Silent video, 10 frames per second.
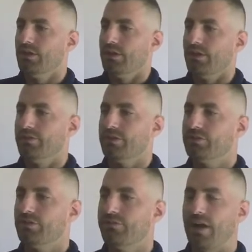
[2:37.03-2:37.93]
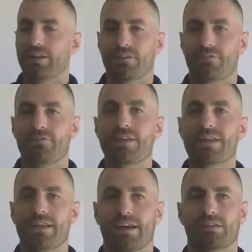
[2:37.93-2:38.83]
essentially find the
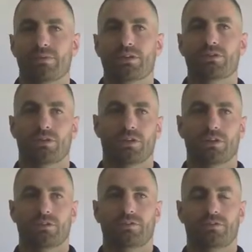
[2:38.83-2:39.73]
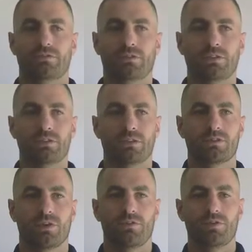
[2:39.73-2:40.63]
fitted exponential curve. And
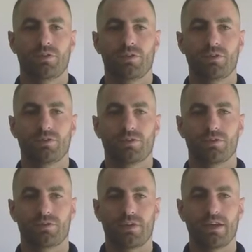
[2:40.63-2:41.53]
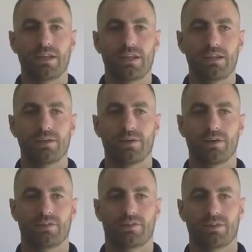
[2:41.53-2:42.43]
so if you've studied in a
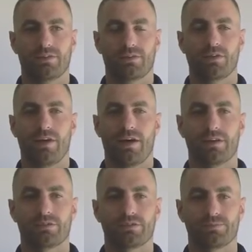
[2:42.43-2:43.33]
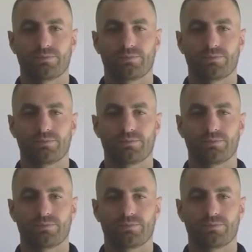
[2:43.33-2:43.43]
statistics class